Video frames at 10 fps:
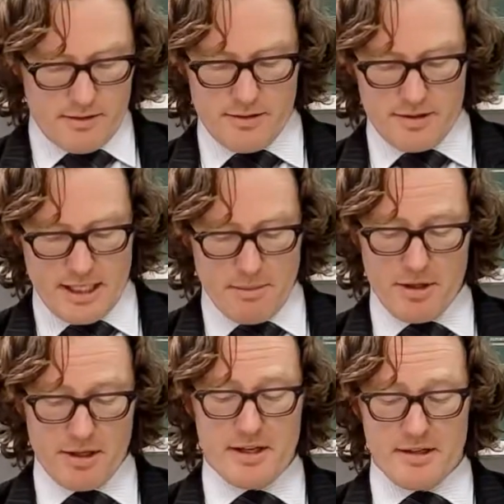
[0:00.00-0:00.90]
some of
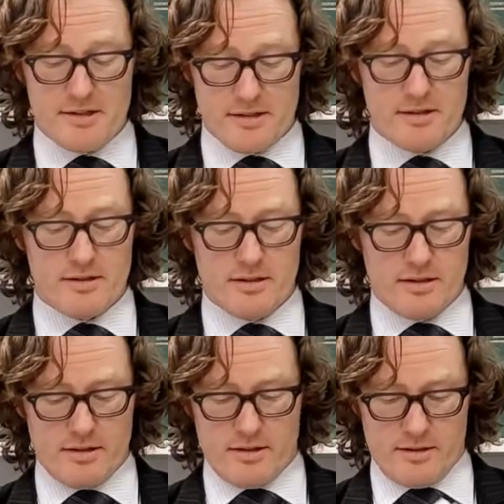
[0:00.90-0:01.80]
these,
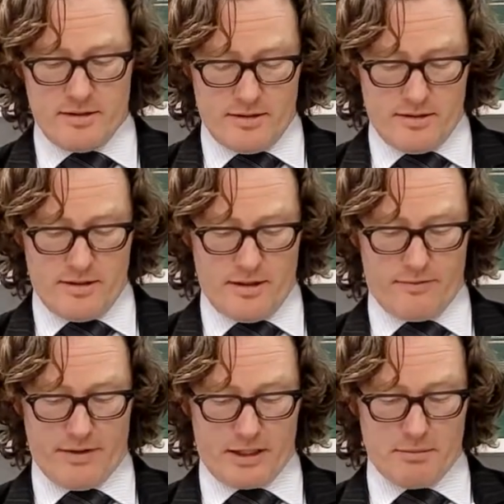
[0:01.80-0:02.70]
in
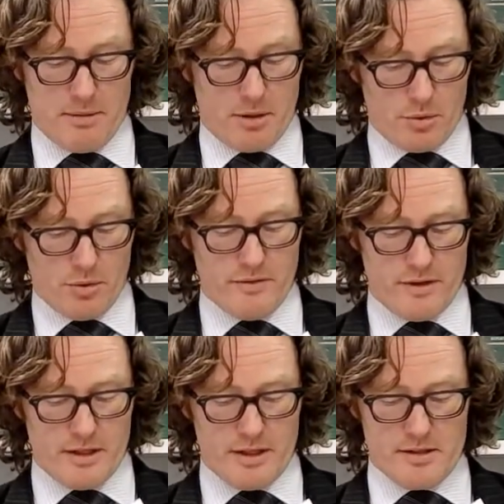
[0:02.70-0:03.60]
fact, maybe all of
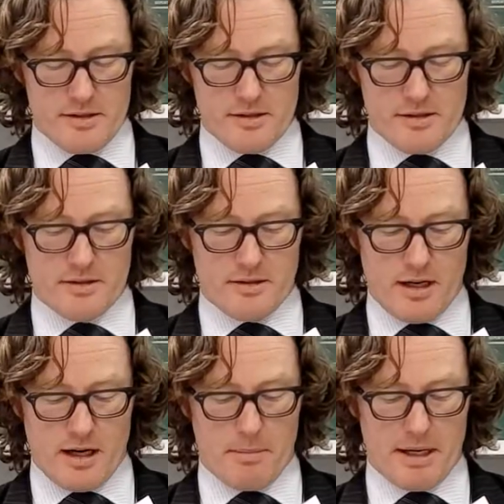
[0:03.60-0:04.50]
these,
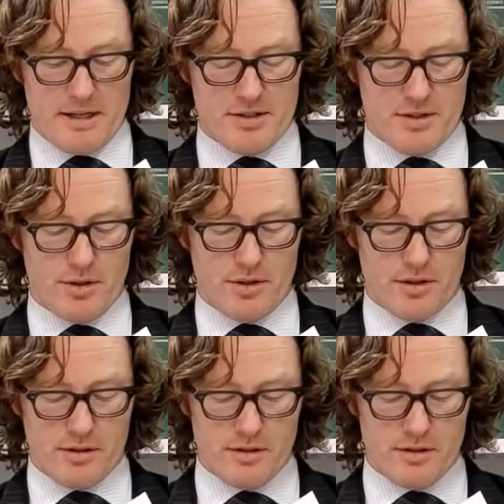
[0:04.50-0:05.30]
are based on